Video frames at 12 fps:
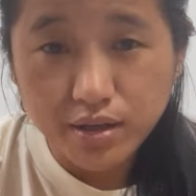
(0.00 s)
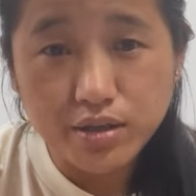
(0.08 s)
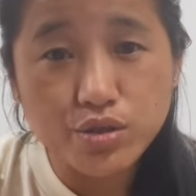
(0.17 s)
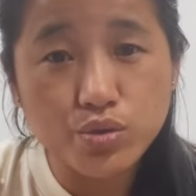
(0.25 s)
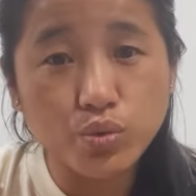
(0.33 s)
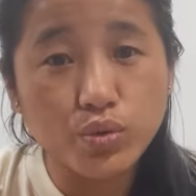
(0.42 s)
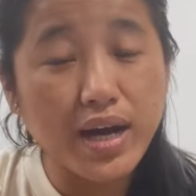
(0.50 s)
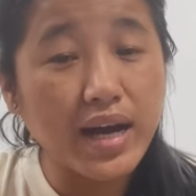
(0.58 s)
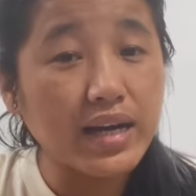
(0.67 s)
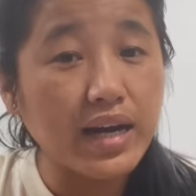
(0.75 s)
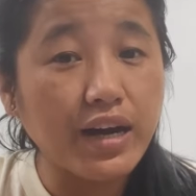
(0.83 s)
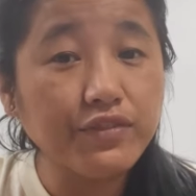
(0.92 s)
So
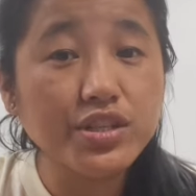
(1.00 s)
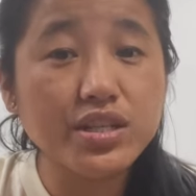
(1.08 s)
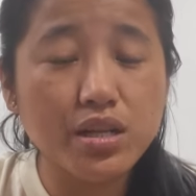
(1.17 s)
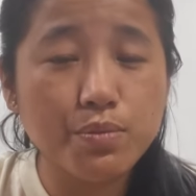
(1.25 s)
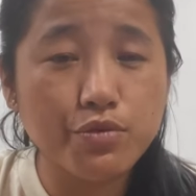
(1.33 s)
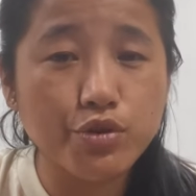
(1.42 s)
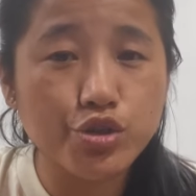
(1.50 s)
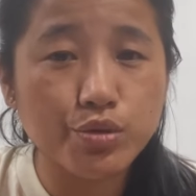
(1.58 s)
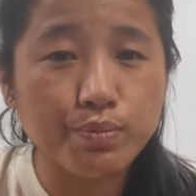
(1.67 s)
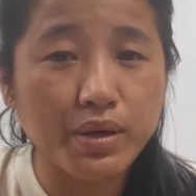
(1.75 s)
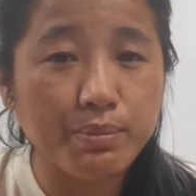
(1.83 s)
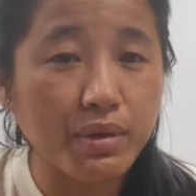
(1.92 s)
after deliberation
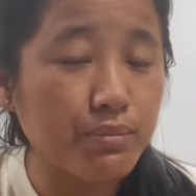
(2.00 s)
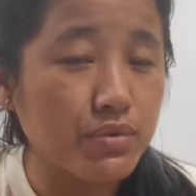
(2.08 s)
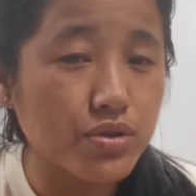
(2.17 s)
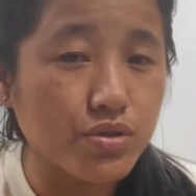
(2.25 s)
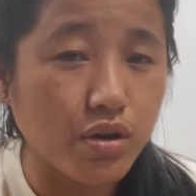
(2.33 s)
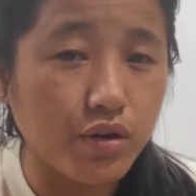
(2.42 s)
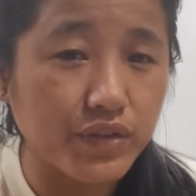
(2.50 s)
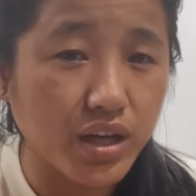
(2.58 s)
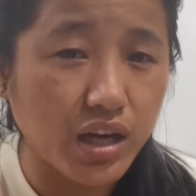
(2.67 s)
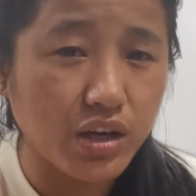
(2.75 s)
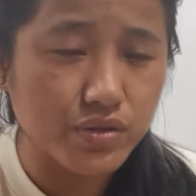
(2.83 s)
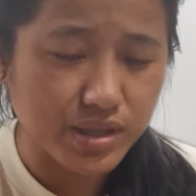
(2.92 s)
by members of the
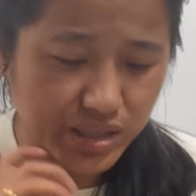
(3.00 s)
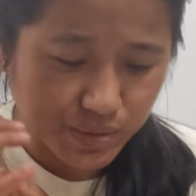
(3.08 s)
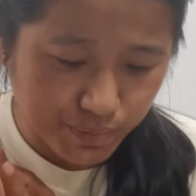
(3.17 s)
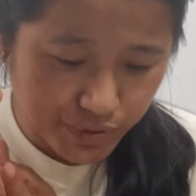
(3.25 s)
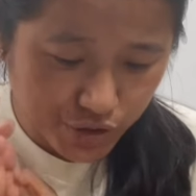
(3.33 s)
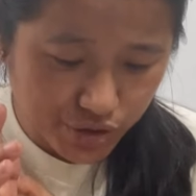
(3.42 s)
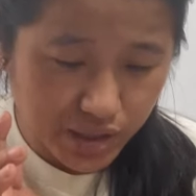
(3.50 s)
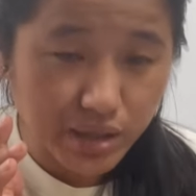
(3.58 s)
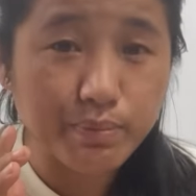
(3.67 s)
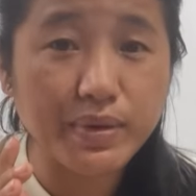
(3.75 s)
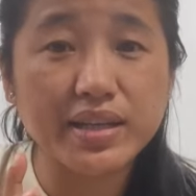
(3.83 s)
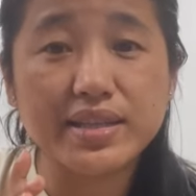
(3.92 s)
House, especially
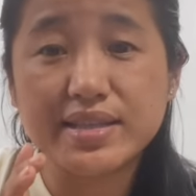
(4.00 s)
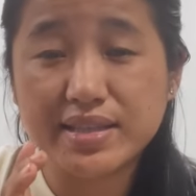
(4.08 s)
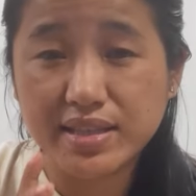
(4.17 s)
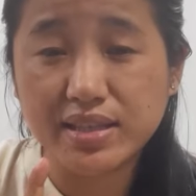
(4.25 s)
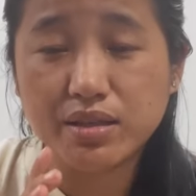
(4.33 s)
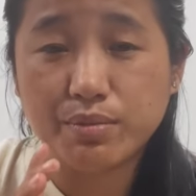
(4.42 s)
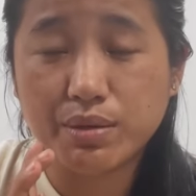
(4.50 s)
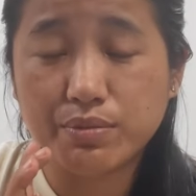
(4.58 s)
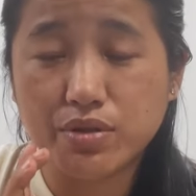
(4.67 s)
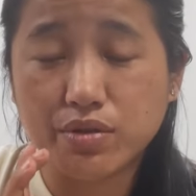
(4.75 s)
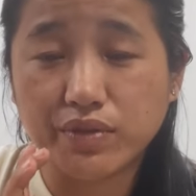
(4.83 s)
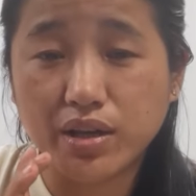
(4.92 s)
by the senior
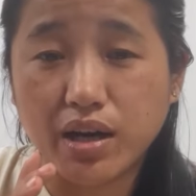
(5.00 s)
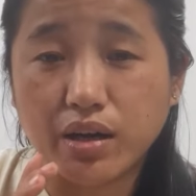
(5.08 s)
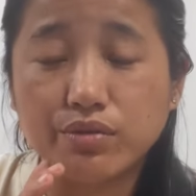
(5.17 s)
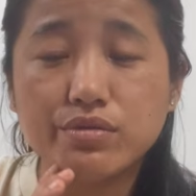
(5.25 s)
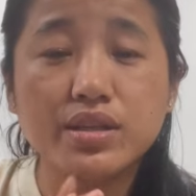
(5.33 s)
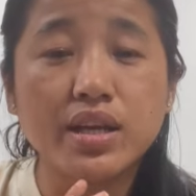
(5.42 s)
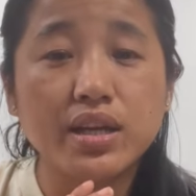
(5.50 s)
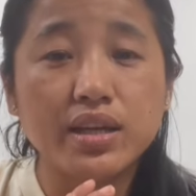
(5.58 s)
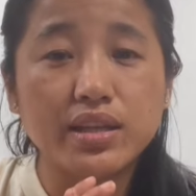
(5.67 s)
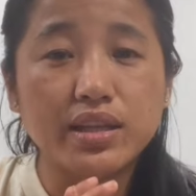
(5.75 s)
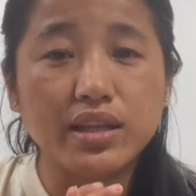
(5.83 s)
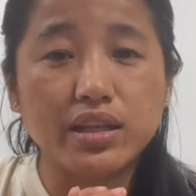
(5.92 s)
members of the House,
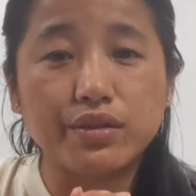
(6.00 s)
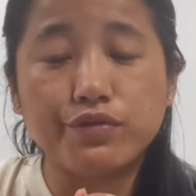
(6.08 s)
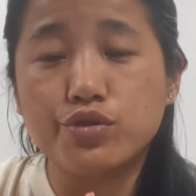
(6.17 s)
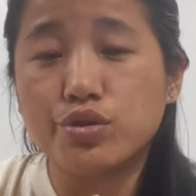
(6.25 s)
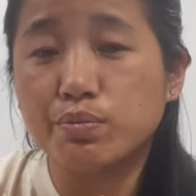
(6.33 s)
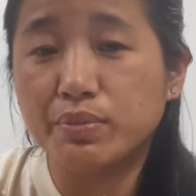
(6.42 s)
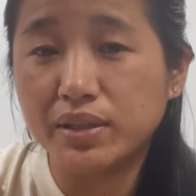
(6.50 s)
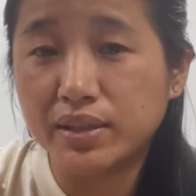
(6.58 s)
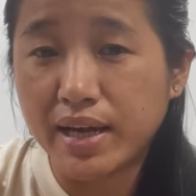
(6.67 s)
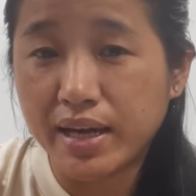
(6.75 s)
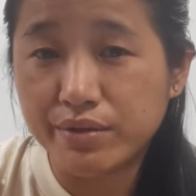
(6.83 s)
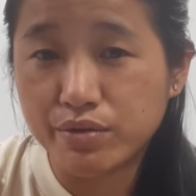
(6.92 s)
the official bill
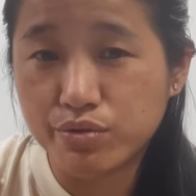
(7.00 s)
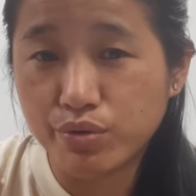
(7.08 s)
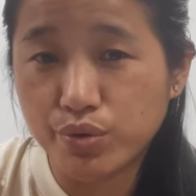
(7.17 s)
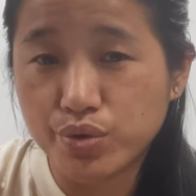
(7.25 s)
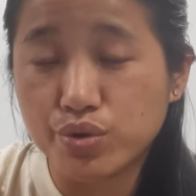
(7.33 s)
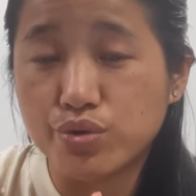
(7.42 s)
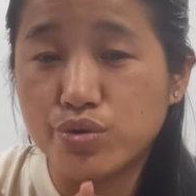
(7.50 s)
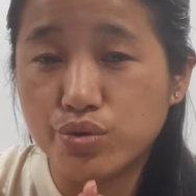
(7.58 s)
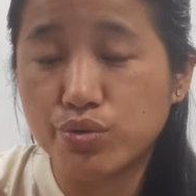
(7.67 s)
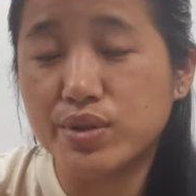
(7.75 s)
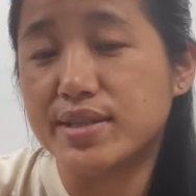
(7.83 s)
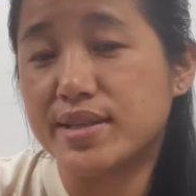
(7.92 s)
and resolution
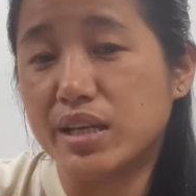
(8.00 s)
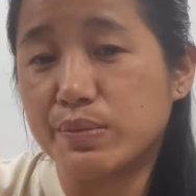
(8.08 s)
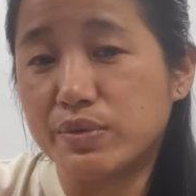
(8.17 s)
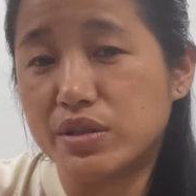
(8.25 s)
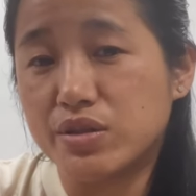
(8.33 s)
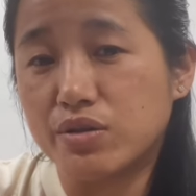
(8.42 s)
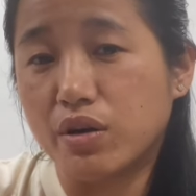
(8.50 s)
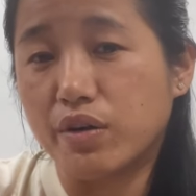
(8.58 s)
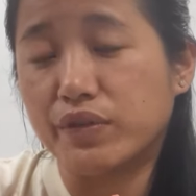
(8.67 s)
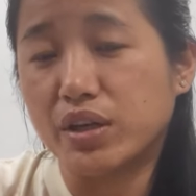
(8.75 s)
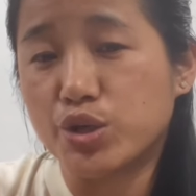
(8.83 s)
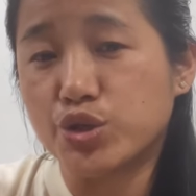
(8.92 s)
to the statement
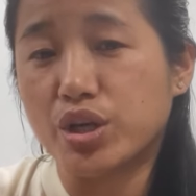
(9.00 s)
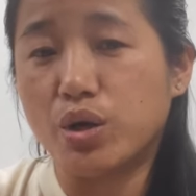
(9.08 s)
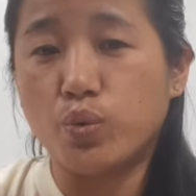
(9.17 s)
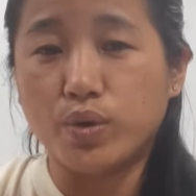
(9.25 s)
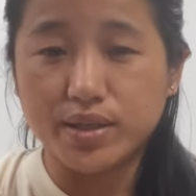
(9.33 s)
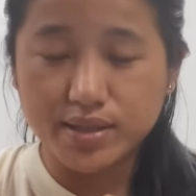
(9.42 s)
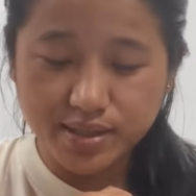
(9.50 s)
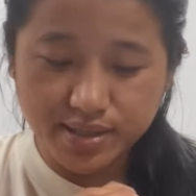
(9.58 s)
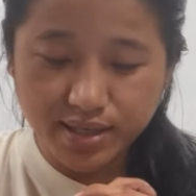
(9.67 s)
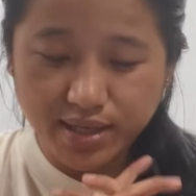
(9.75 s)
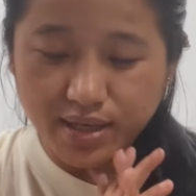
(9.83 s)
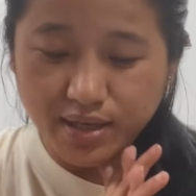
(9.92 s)
of Kasha was
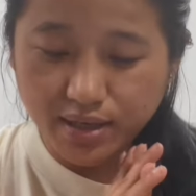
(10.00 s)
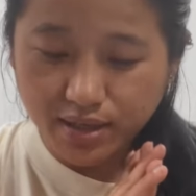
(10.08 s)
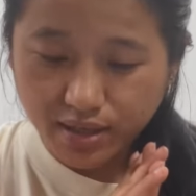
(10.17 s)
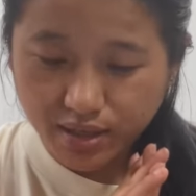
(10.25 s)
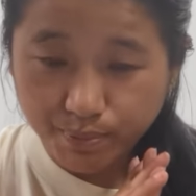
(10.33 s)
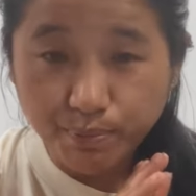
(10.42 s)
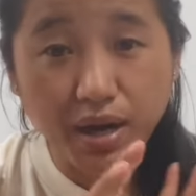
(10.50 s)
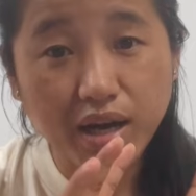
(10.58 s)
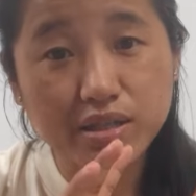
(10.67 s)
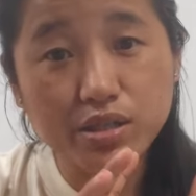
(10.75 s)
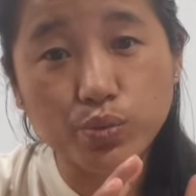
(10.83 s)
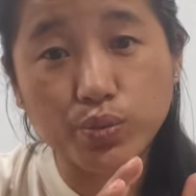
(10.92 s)

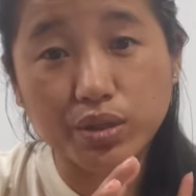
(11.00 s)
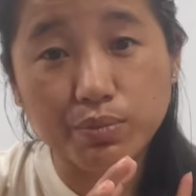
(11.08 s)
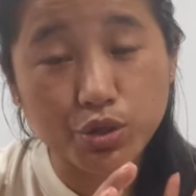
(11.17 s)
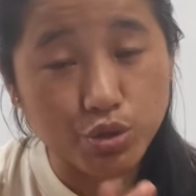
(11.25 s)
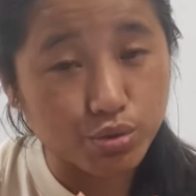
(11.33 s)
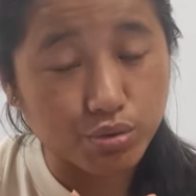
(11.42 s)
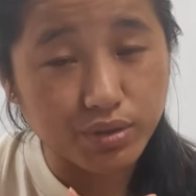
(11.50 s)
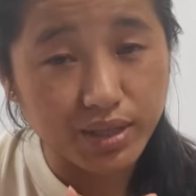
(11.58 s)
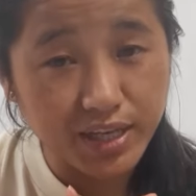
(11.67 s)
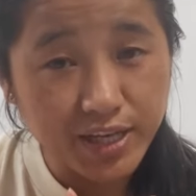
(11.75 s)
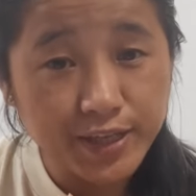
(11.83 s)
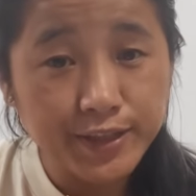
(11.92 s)
passed with
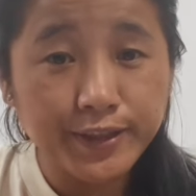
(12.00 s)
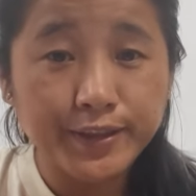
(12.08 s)
majority.